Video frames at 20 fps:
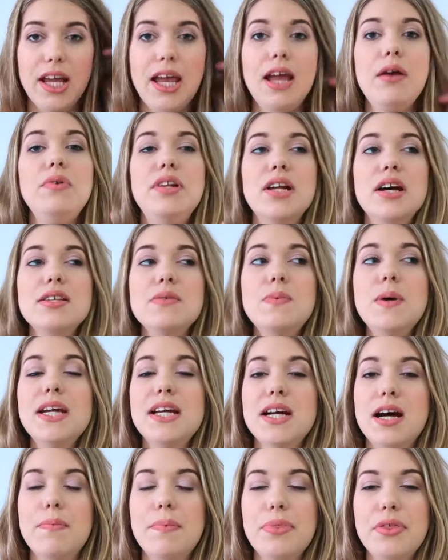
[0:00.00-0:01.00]
He does
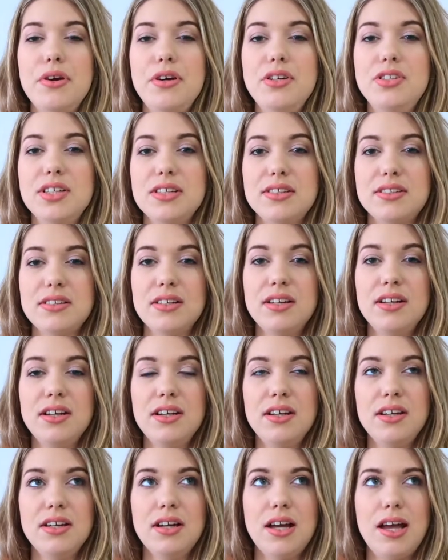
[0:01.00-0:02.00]
wake up though, just
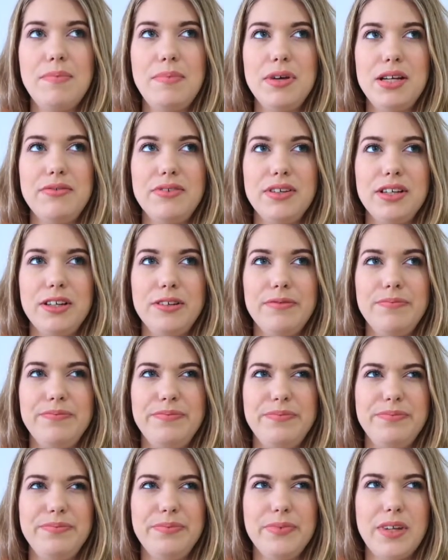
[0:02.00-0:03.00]
a bit of a
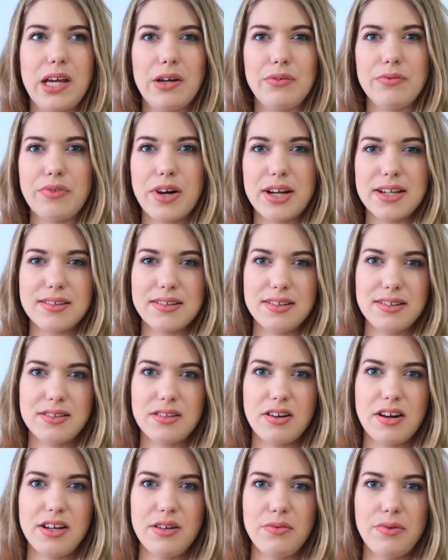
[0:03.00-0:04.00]
like restless
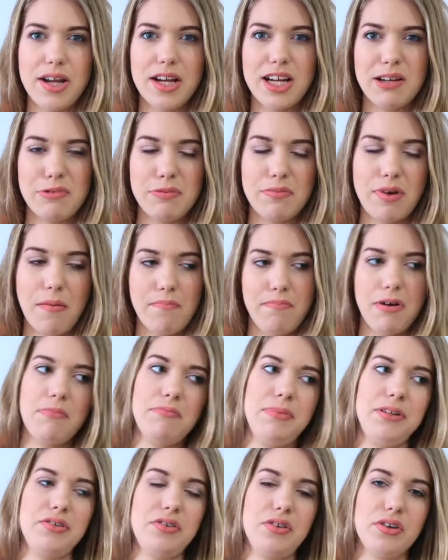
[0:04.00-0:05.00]
kind of wake up. He might
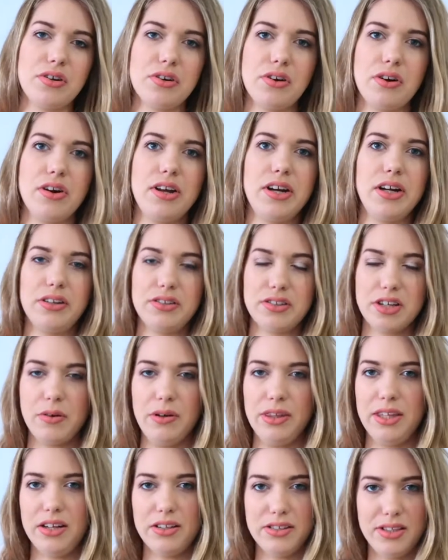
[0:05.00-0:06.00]
bump into the cot, and I just go
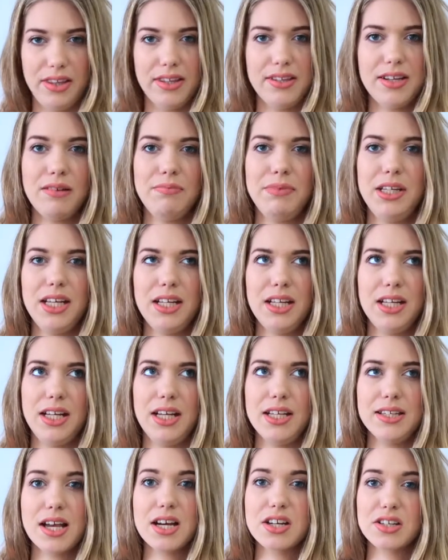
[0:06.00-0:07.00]
in there, stick the dummy in, and
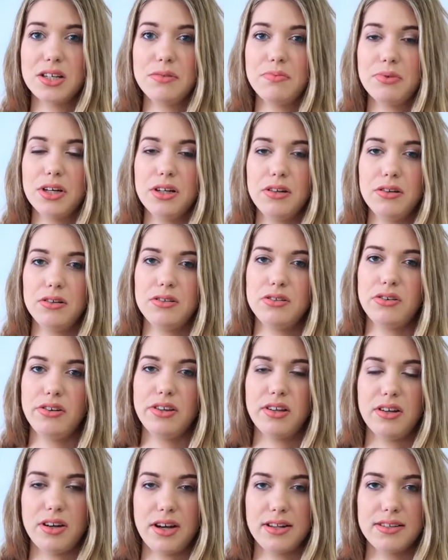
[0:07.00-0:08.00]
he's actually pretty good during
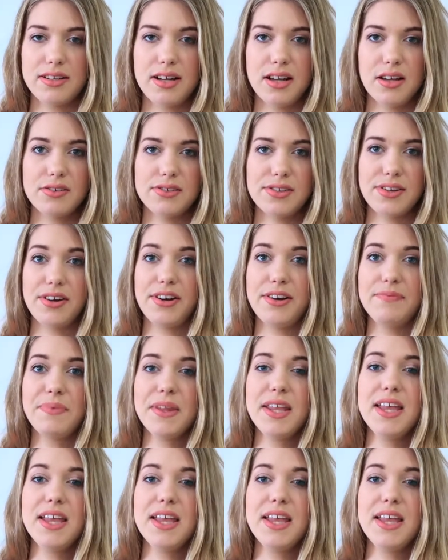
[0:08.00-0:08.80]
the nights now, so